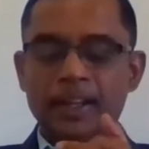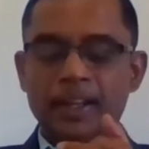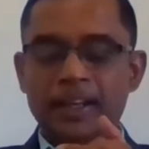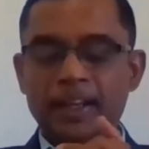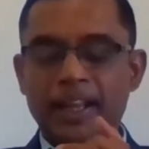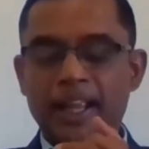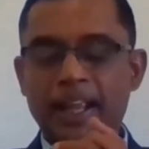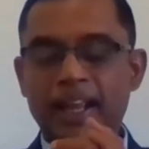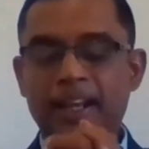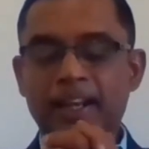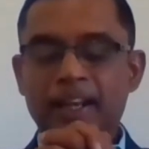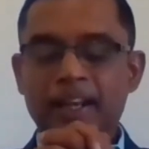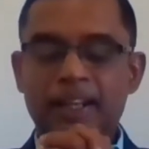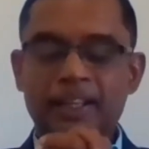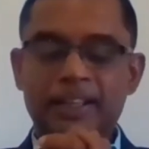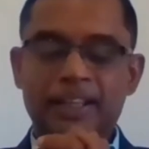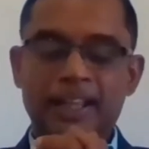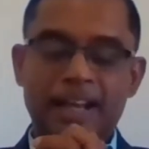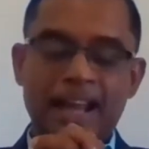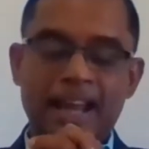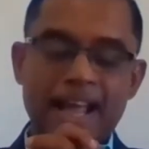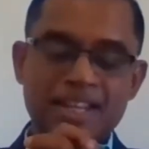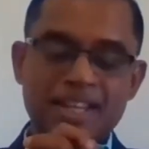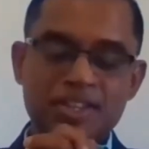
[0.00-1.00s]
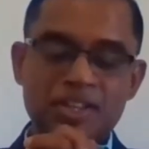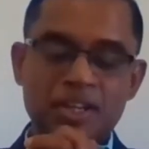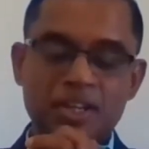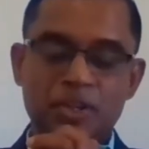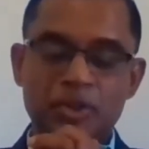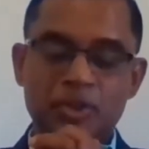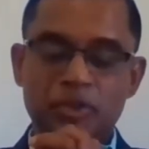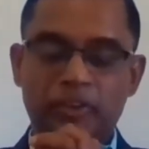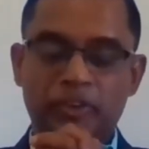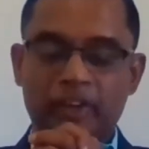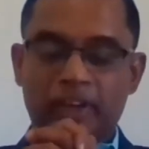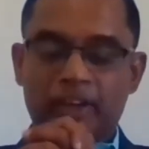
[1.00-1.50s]
Then the
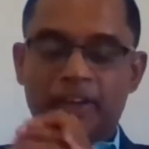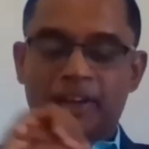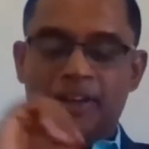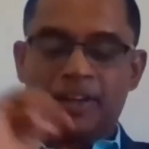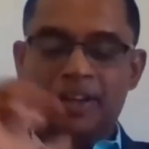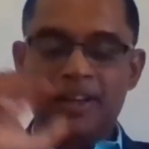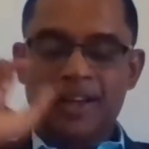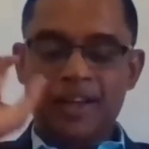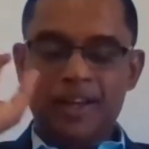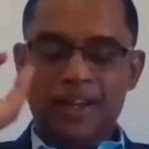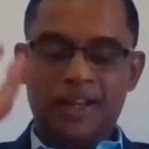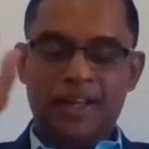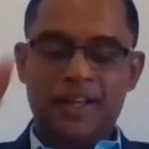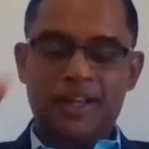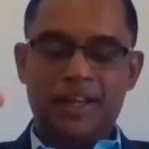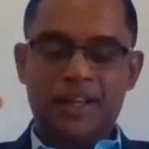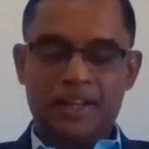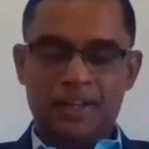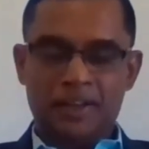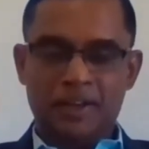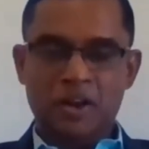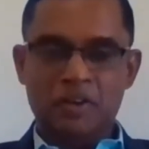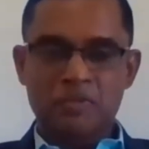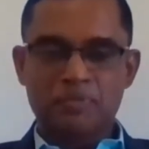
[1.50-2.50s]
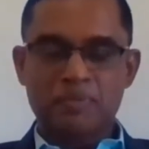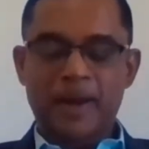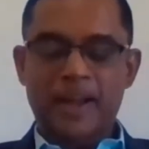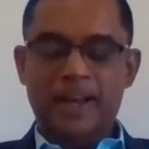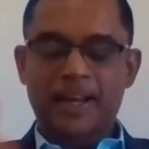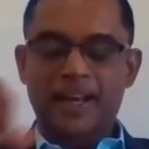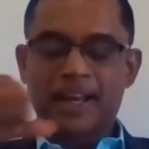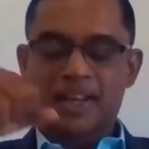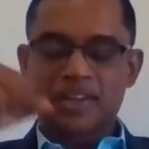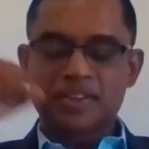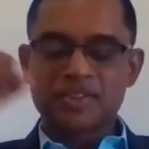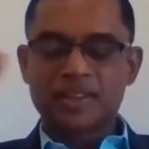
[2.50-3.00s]
solution uh, of my
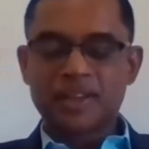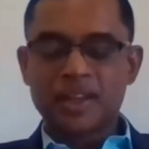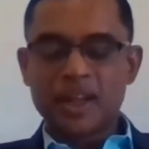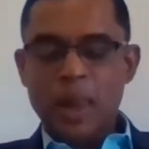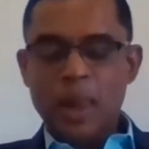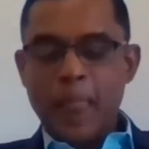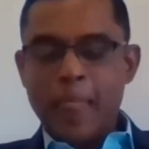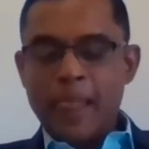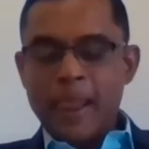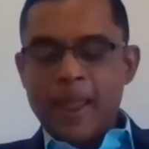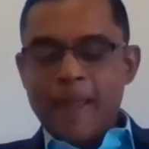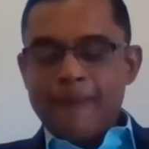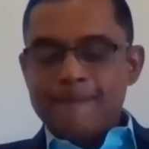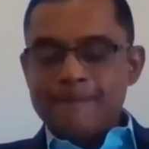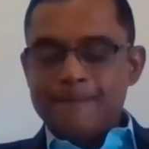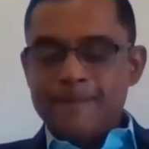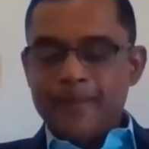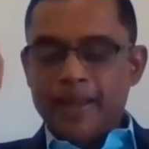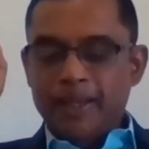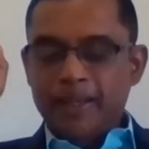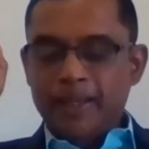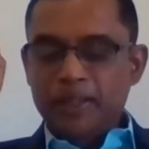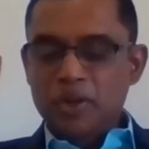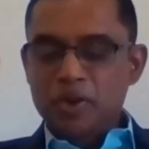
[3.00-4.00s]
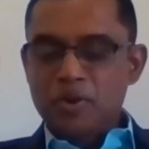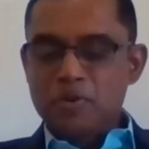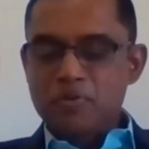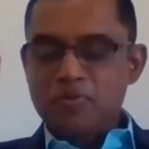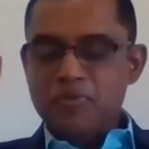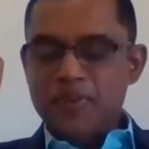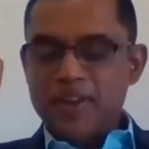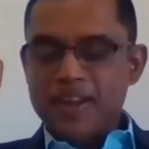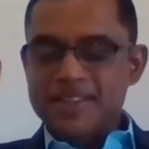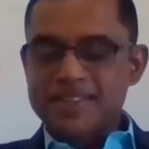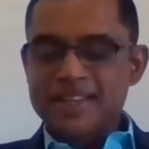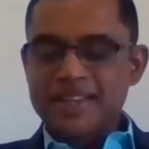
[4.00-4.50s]
list. When you
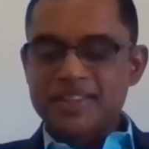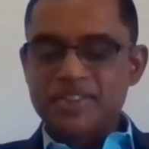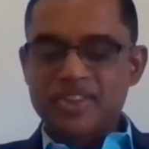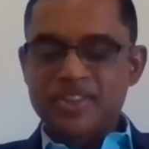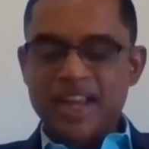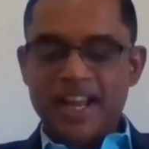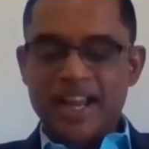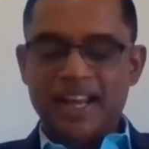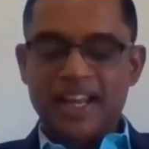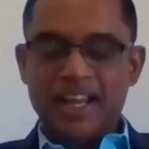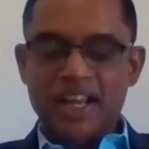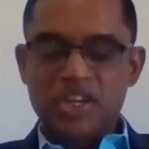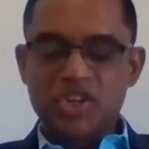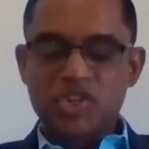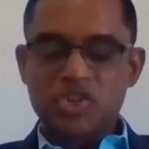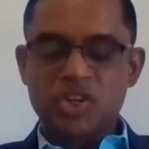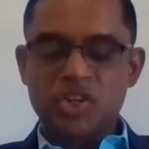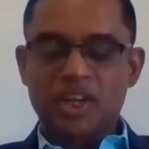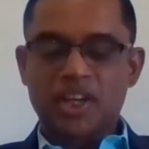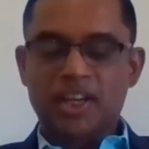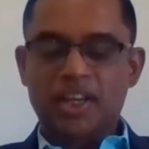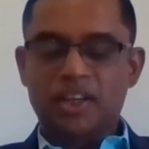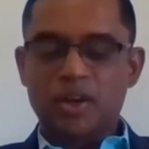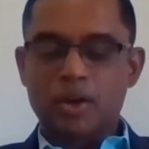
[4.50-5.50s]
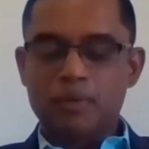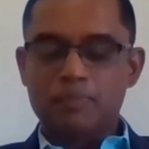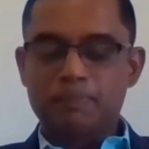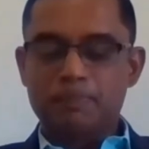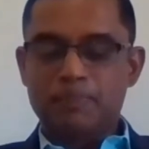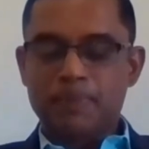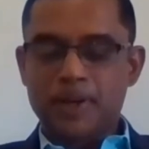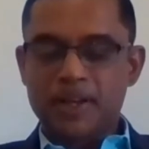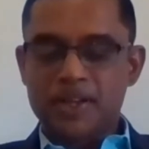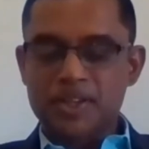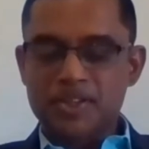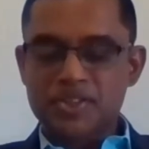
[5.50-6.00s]
face a challenge in your
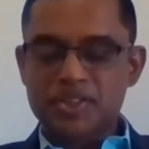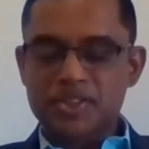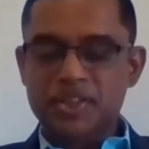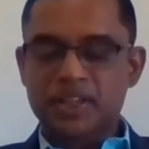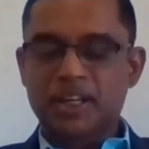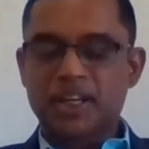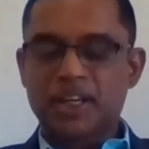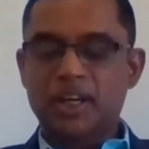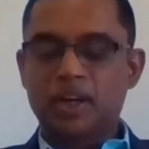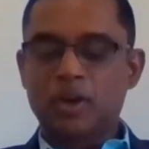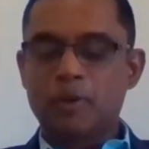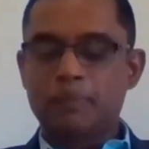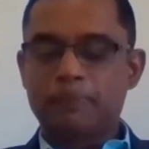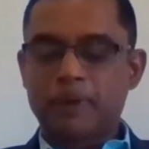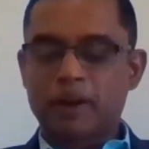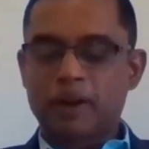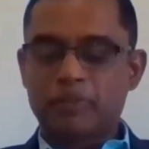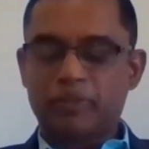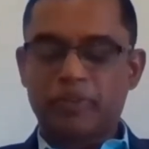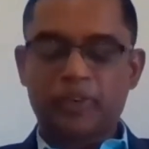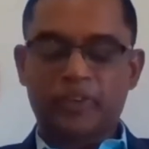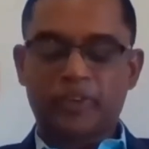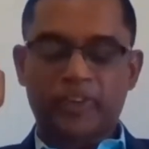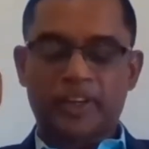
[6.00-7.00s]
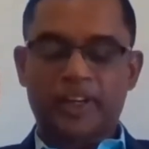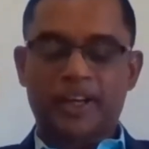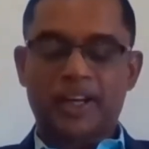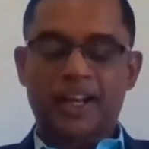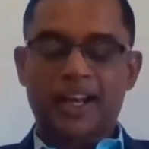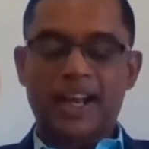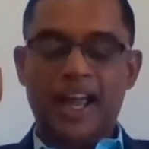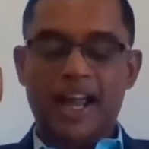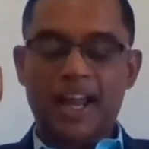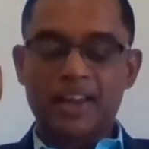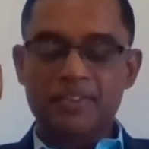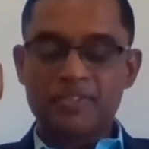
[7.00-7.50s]
personal or professional
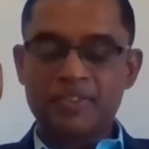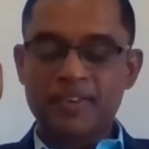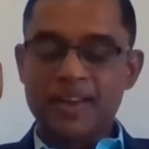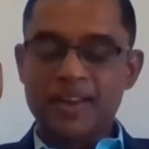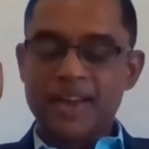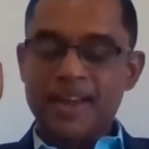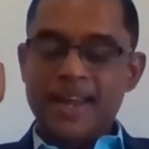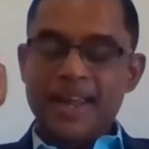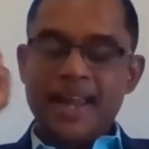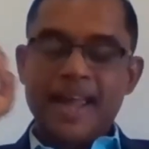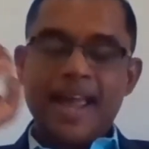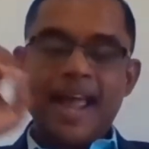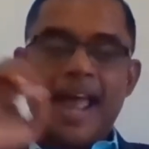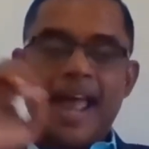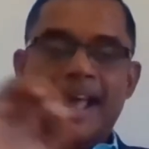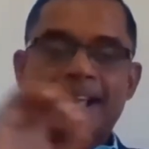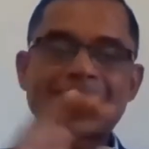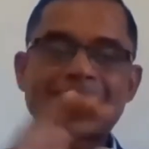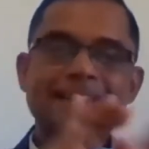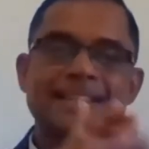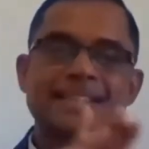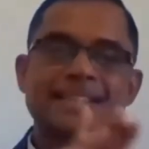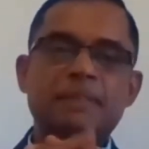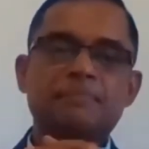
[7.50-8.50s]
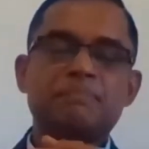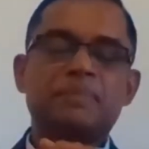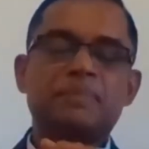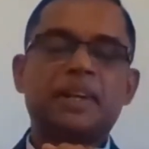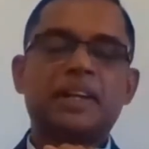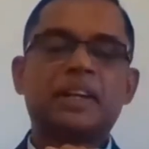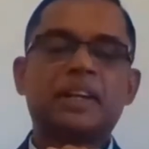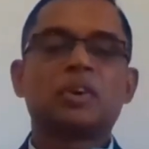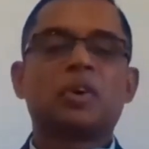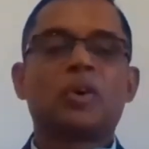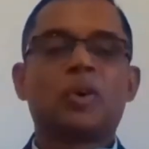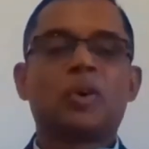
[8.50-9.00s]
life, accept
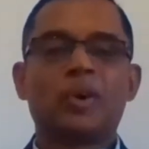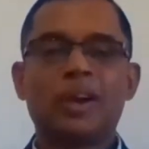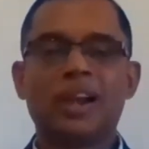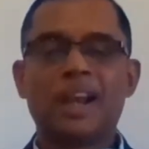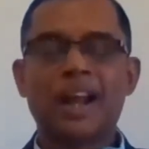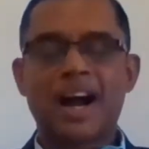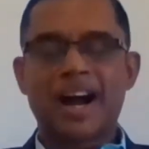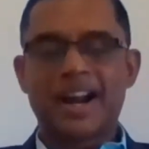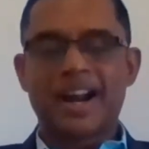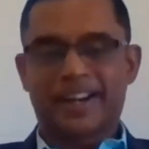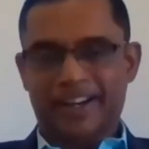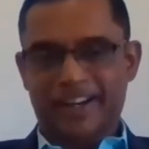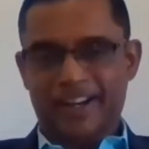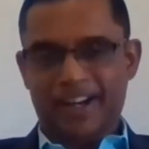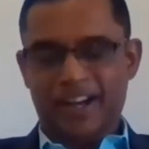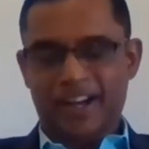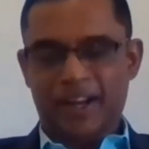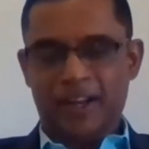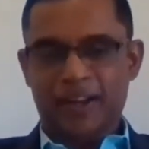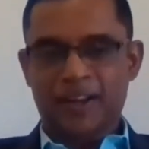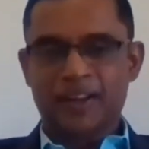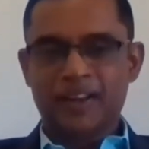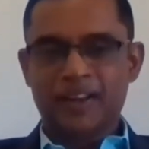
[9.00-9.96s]
it wholeheartedly.